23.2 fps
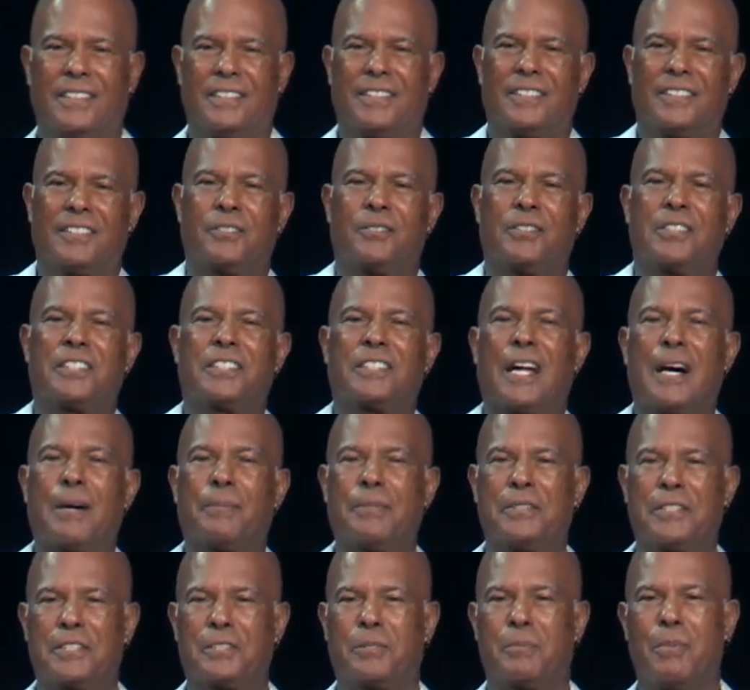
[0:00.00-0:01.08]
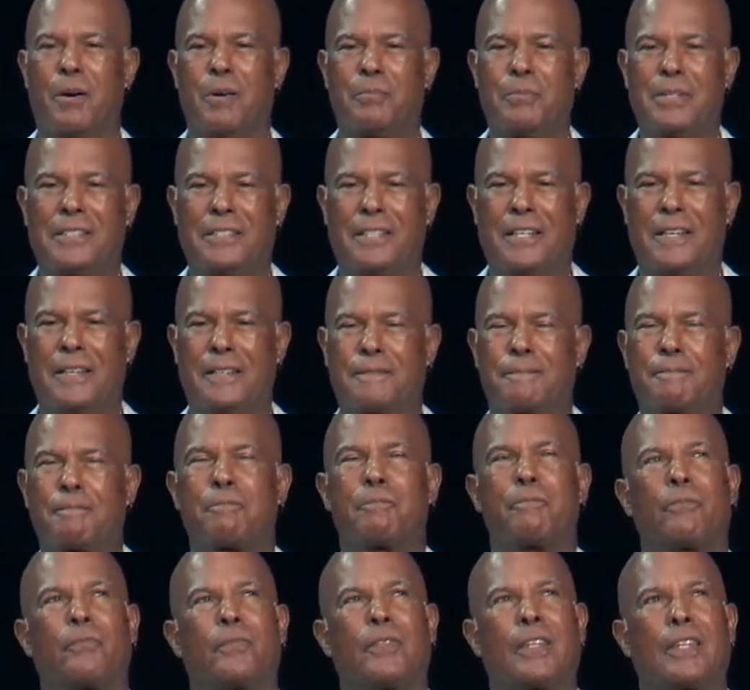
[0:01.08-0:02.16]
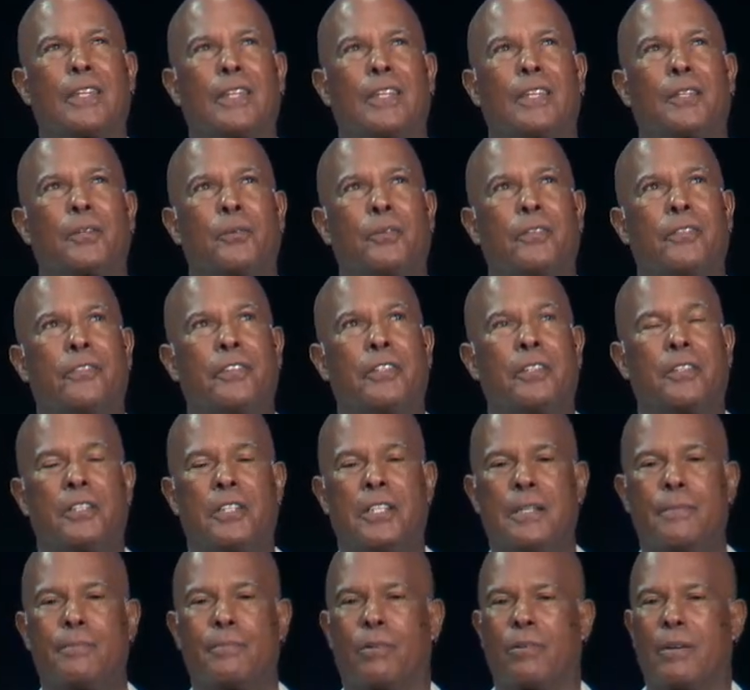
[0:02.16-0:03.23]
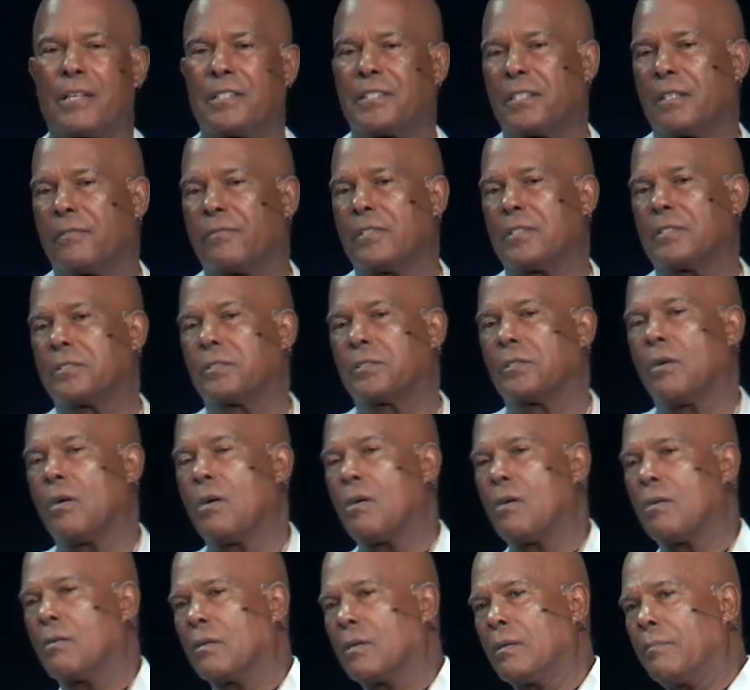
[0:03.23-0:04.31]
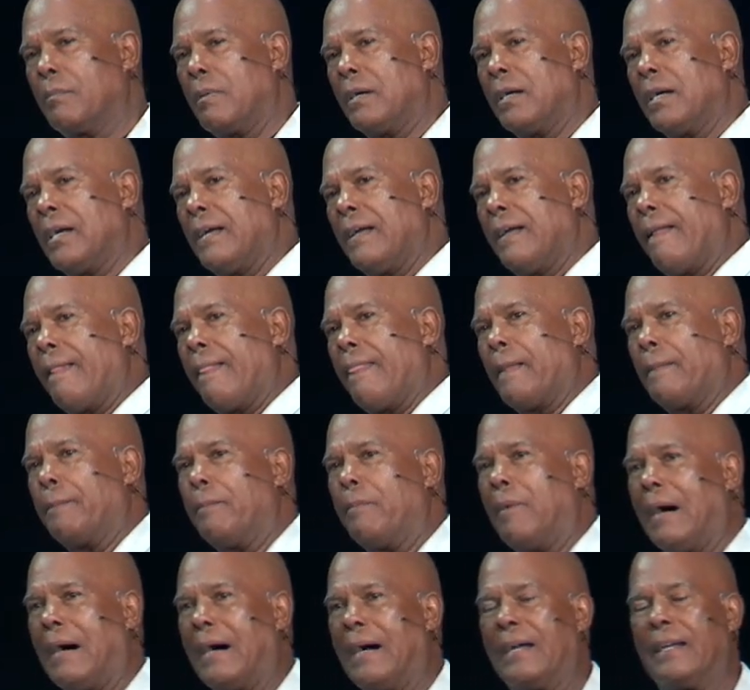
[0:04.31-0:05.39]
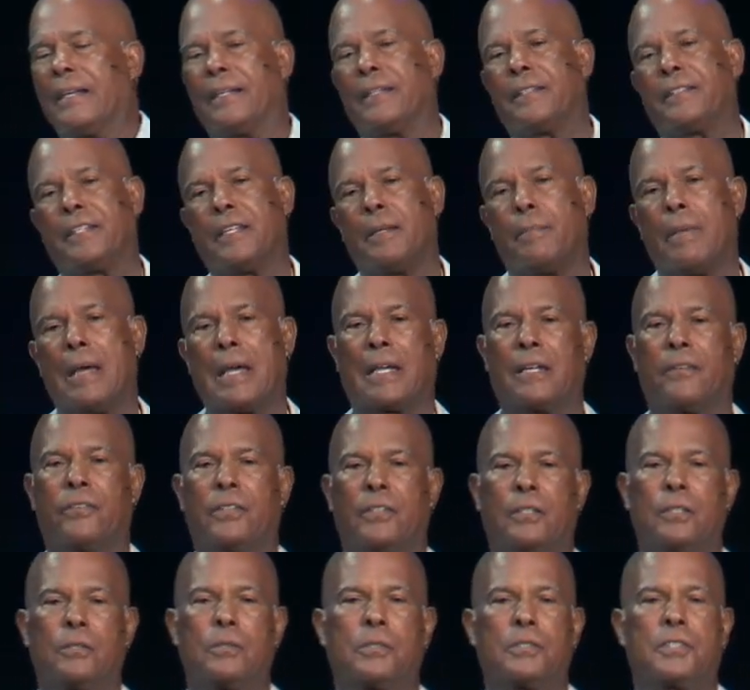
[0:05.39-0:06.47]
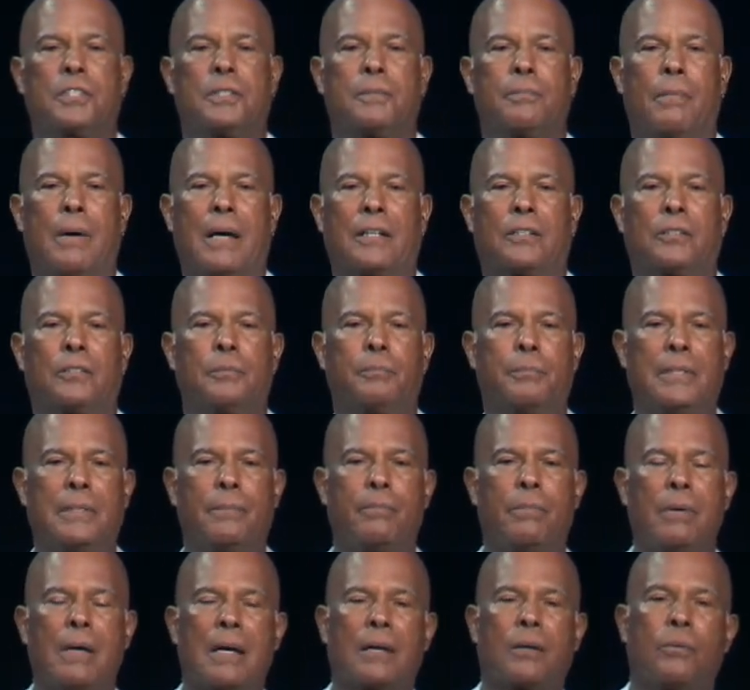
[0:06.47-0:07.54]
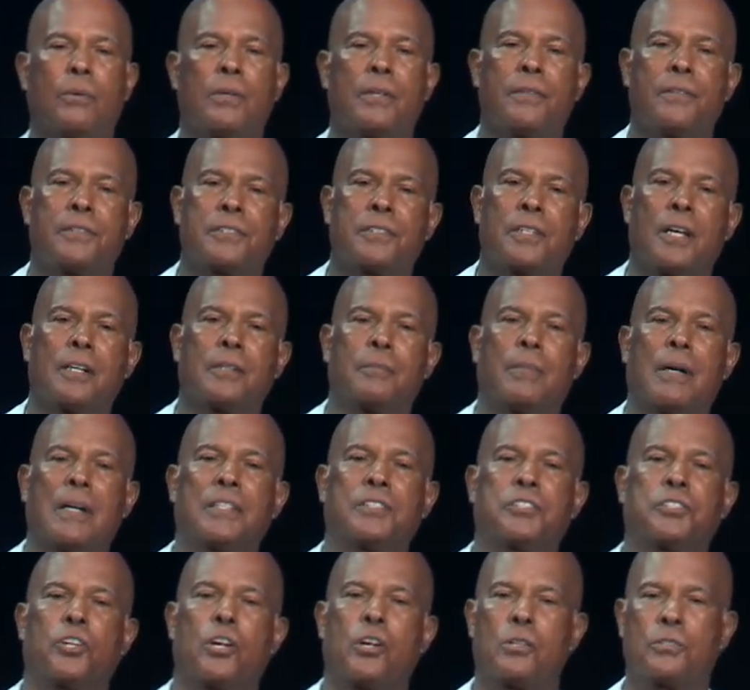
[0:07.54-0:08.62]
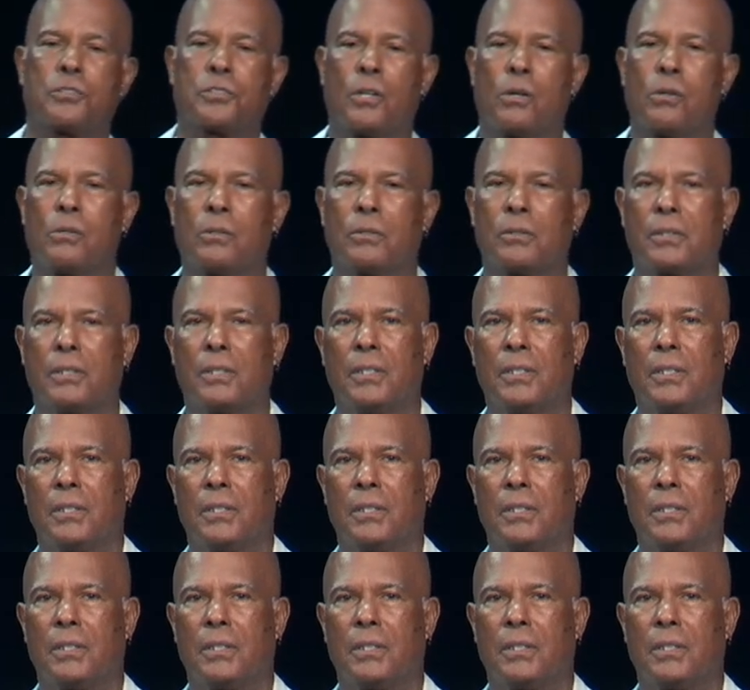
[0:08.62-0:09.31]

So we stop in this moment. We feel the impress of this song by Tim McAfee-Lewis and Michael B. Beckwith, sung by Charles Holt.